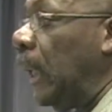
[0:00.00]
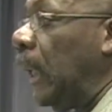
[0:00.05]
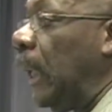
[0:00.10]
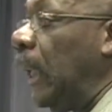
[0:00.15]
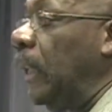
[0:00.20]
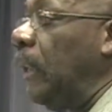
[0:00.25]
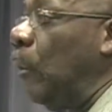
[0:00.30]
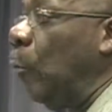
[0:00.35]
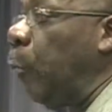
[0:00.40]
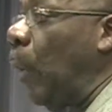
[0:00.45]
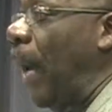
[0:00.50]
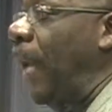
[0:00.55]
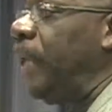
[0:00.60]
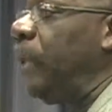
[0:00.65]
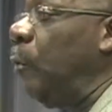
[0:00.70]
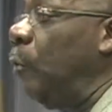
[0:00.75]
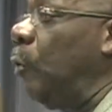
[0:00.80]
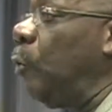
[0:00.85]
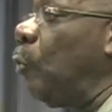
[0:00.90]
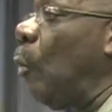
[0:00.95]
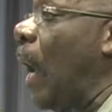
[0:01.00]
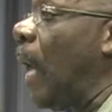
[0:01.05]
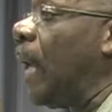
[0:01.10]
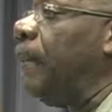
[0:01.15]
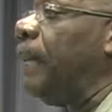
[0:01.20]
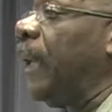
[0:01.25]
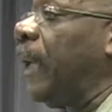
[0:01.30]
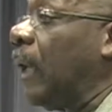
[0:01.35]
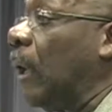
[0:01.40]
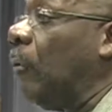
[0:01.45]
in the way you would want
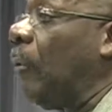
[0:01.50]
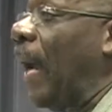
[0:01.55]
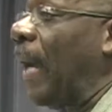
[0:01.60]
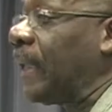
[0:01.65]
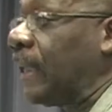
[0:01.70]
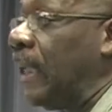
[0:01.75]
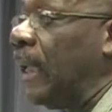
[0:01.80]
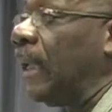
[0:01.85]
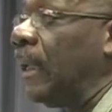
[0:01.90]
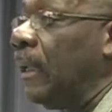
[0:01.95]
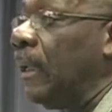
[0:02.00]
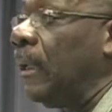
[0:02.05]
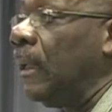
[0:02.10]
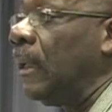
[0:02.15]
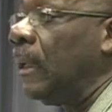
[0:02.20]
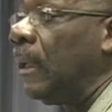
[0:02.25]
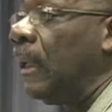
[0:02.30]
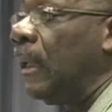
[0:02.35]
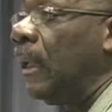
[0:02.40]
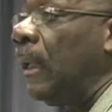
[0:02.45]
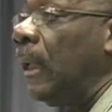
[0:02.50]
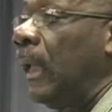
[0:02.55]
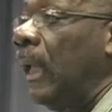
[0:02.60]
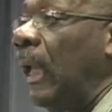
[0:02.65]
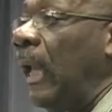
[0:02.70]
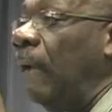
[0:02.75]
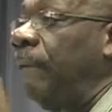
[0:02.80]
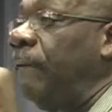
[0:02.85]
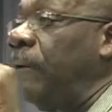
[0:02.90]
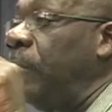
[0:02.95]
to be corrected,
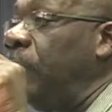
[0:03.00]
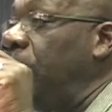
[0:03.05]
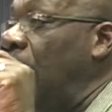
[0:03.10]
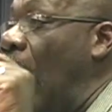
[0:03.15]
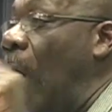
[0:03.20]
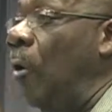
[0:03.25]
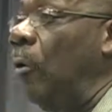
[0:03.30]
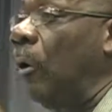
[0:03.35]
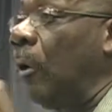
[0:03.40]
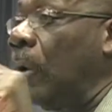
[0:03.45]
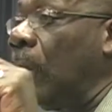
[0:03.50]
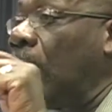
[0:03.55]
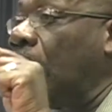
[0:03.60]
if you don't